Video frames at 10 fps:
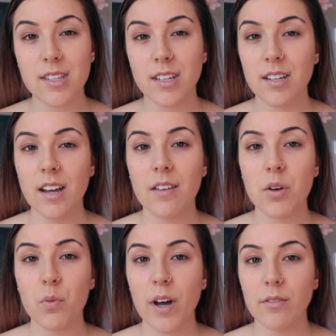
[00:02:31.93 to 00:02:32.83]
They didn't have
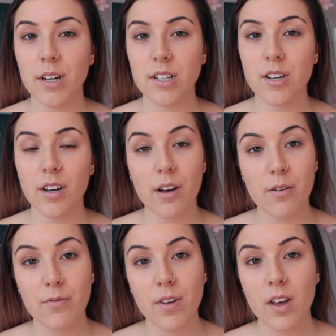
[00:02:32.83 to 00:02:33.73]
a wide range
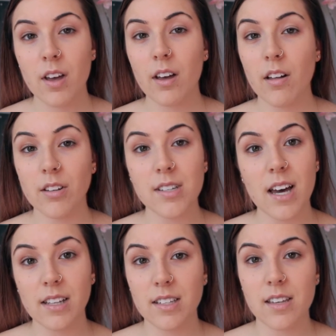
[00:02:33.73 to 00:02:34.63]
of colors,
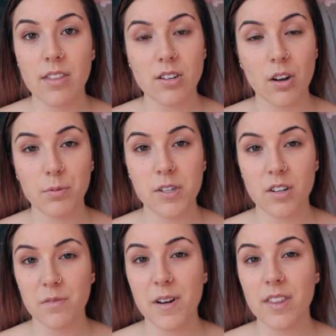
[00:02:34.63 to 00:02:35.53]
at least at the Shoppers
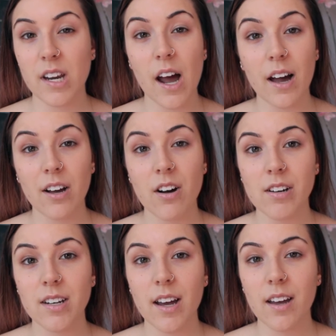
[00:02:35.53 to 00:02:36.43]
Drug Mart that I
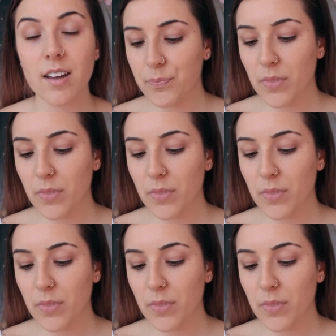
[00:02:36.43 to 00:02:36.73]
got it at.